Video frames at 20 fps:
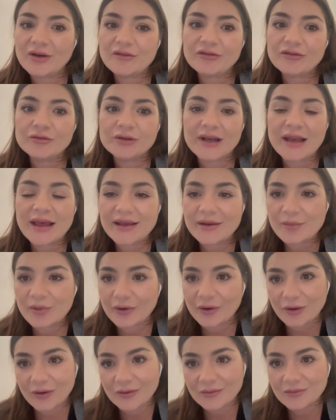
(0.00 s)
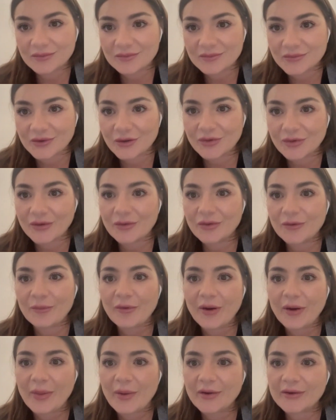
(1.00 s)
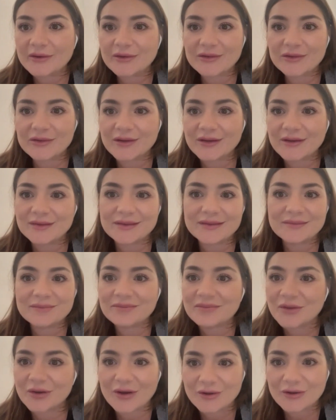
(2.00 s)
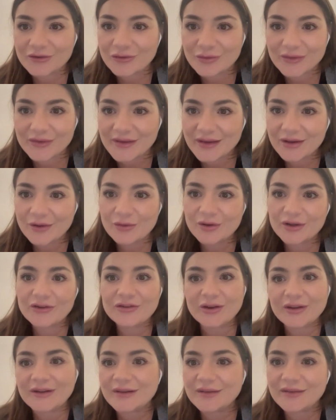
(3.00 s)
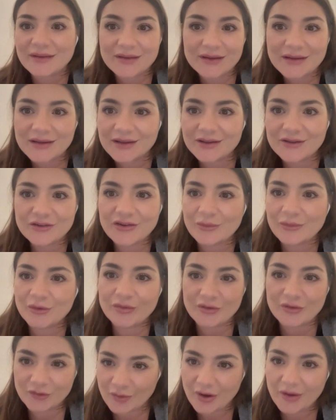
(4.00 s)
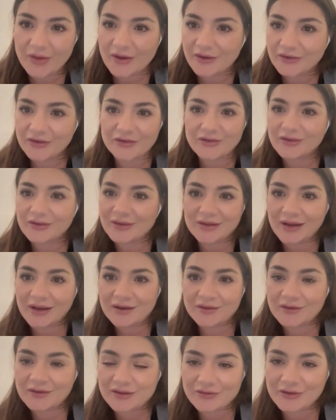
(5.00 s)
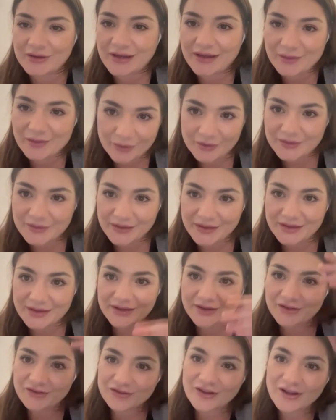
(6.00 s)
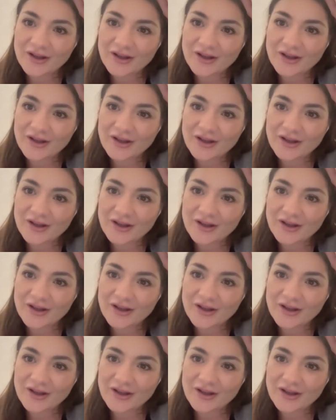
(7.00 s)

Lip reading: you have to label the products in the country's language, so at least in English. Some of these products are not even labeled in English.